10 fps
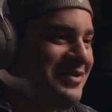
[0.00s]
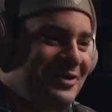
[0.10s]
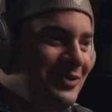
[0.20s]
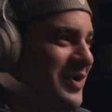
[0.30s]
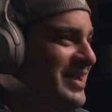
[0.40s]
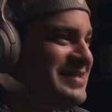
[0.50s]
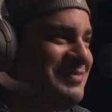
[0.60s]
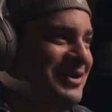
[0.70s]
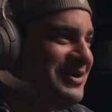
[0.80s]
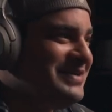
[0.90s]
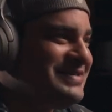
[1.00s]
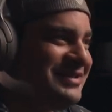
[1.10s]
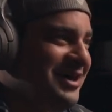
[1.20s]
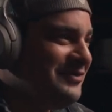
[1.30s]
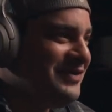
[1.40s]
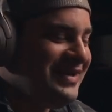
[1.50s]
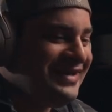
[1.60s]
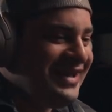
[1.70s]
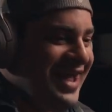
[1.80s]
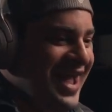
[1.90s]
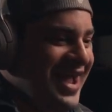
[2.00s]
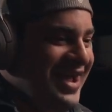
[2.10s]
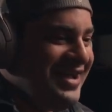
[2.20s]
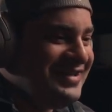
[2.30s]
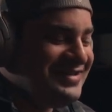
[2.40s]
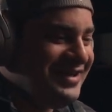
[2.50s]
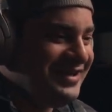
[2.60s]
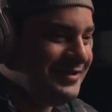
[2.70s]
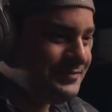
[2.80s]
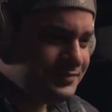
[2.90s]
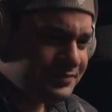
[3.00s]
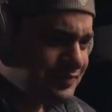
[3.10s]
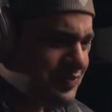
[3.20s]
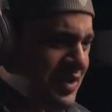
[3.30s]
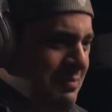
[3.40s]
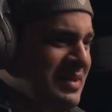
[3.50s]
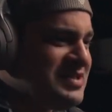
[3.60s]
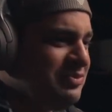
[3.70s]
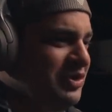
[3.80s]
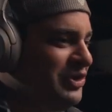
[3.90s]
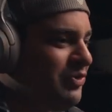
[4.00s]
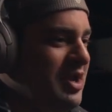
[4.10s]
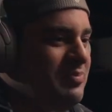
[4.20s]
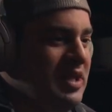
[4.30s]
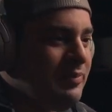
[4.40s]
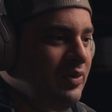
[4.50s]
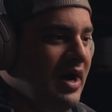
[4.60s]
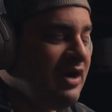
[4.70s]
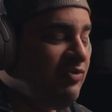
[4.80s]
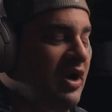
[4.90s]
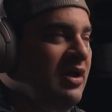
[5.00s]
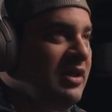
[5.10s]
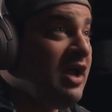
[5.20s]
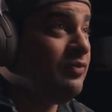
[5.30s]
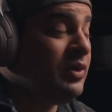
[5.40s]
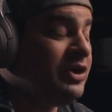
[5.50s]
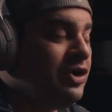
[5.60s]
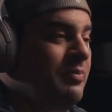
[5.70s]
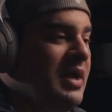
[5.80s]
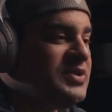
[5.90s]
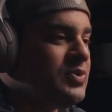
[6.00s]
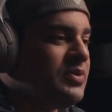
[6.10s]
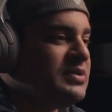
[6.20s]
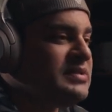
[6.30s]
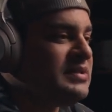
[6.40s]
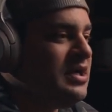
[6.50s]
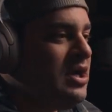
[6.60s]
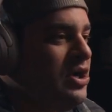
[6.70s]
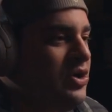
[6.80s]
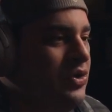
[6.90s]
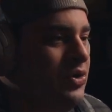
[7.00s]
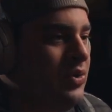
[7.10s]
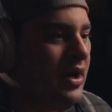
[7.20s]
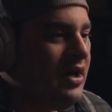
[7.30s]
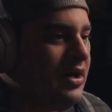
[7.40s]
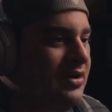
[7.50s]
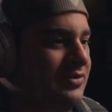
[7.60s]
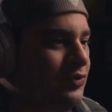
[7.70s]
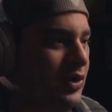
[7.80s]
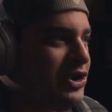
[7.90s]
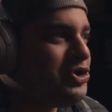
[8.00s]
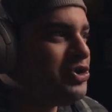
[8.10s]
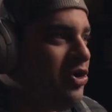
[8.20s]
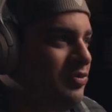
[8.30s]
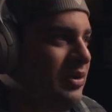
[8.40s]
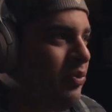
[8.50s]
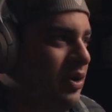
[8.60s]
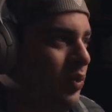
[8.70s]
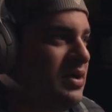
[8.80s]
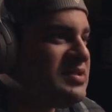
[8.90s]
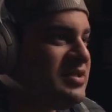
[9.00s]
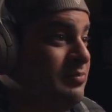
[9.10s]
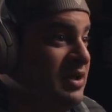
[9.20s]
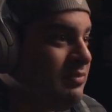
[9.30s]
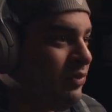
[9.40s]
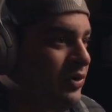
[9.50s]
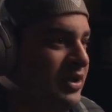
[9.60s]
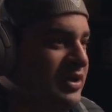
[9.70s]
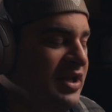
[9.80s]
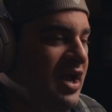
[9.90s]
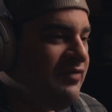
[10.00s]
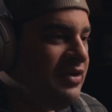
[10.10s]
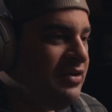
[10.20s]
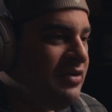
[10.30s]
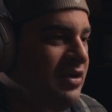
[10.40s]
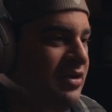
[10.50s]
Great experience, loved it, and met some really great people. Had a lot of really good mentors who really showed me what it was to be a Marine and every